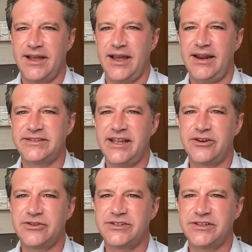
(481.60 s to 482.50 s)

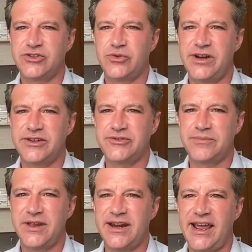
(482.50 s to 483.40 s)
Alexander says, greetings from
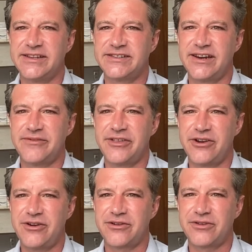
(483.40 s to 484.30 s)
the night side of the
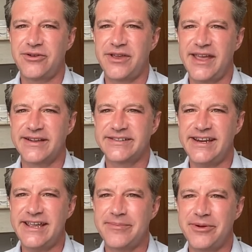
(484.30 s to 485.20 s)
earth. Oh, you can't
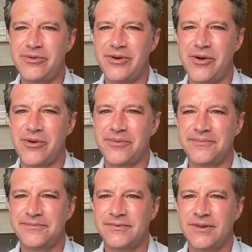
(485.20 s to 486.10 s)
sleep. Oh, no.
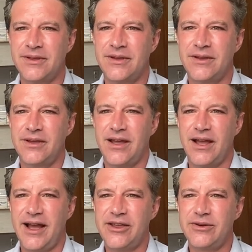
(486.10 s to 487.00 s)

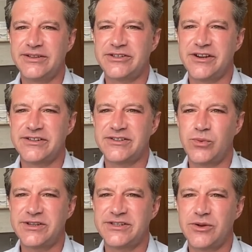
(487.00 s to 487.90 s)
Ayu Lestaria says,
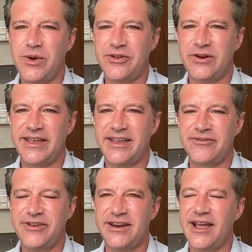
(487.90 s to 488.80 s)
what's the weather like in
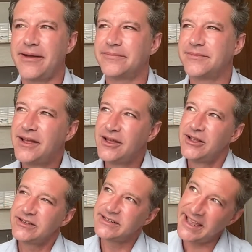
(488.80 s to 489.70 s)
Vietnam?
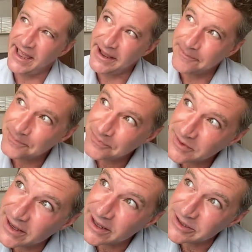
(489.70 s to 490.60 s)
Today,
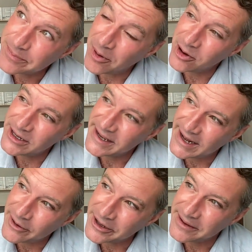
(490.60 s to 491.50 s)
it is partly
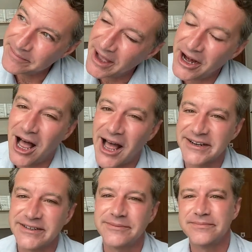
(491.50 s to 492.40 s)
cloudy and
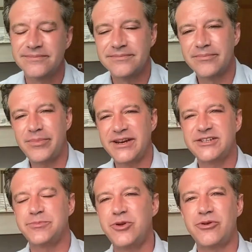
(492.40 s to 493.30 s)
hot, but it's
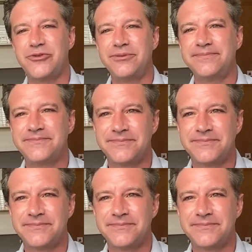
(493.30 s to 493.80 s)
beautiful.